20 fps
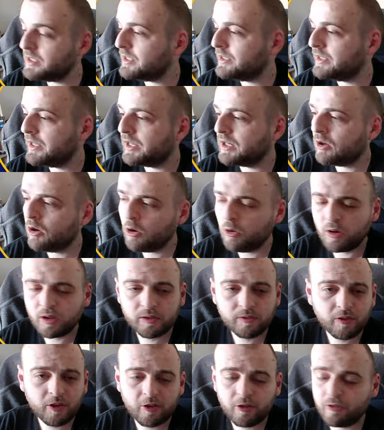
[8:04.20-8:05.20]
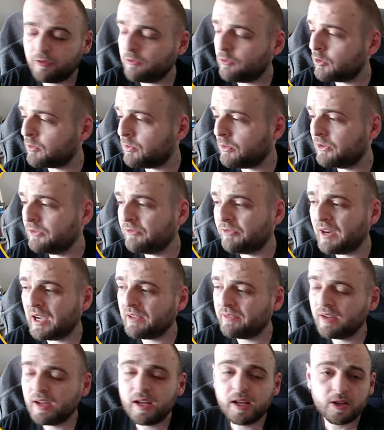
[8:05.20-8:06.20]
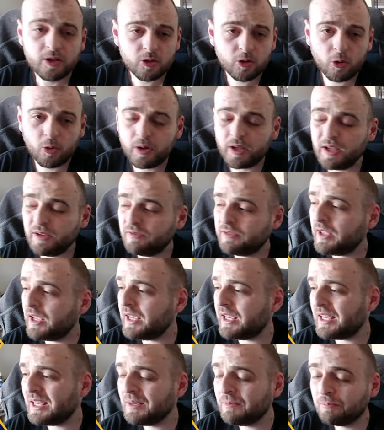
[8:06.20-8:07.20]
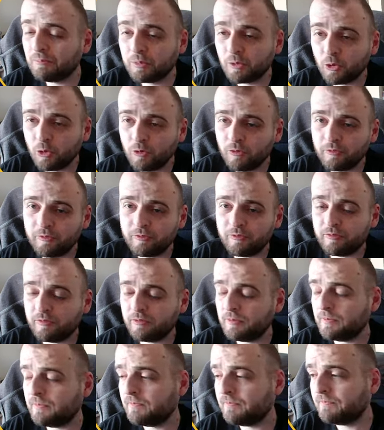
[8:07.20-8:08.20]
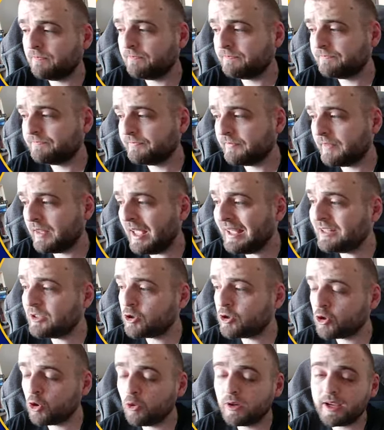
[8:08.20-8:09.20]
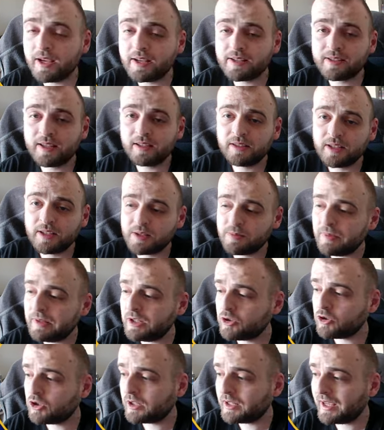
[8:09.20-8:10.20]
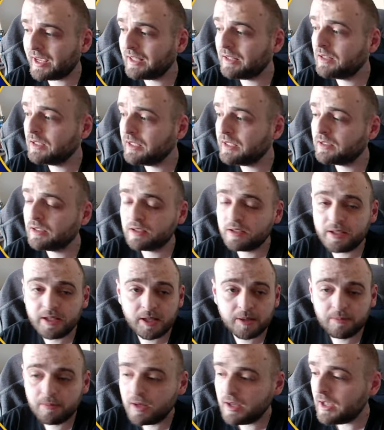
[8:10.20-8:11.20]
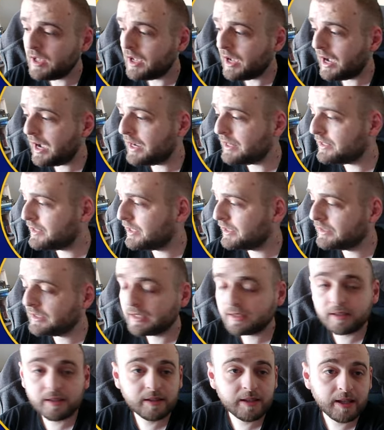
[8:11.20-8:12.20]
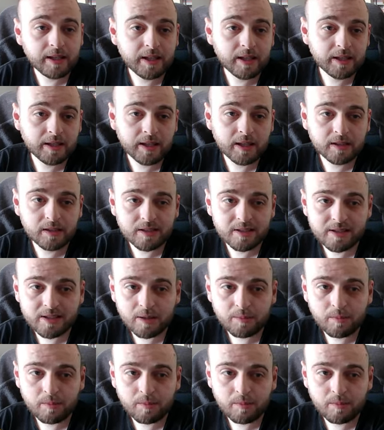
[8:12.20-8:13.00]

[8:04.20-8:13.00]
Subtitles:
they're all at 4.5. So if they improve and showcase that this manager can lead a team, I think that they can get some